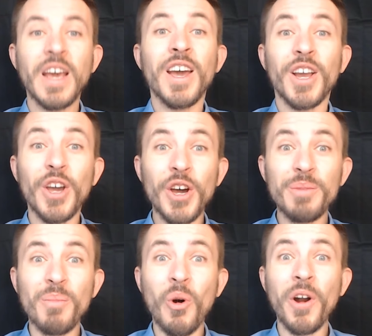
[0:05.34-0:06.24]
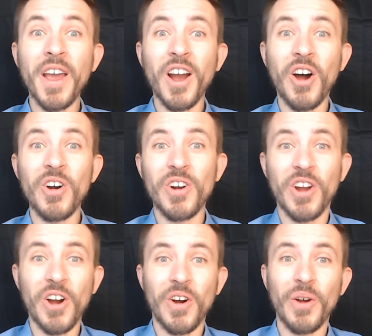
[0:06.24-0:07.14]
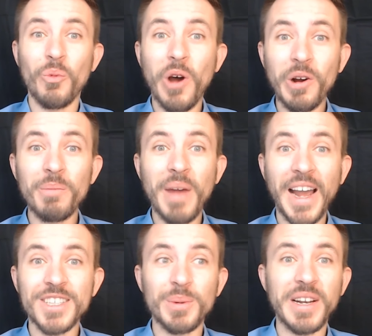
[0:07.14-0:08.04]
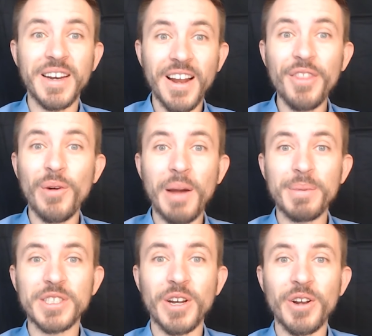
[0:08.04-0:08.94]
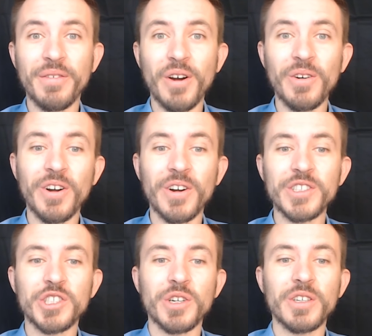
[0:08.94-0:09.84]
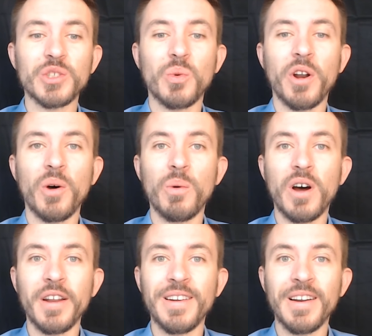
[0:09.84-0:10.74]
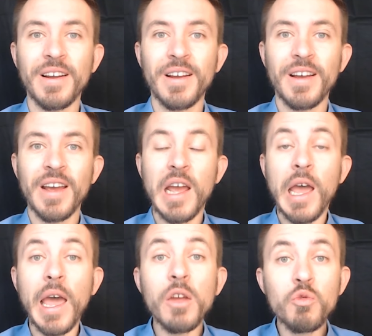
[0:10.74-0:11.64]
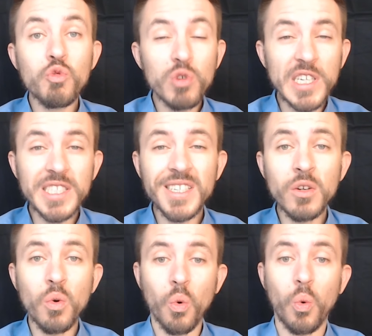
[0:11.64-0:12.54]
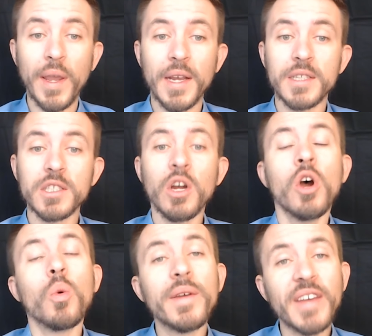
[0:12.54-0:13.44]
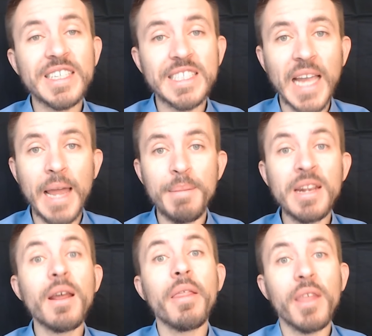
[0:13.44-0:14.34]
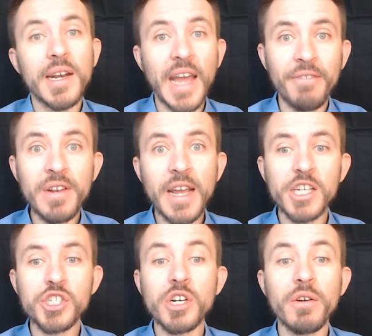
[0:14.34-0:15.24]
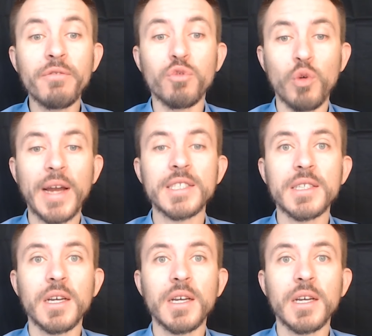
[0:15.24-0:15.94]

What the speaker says: Good morning, Hong Kong, and welcome back to another episode of Hong Kong Insurance 101. In recent weeks, we've examined the definition of risk,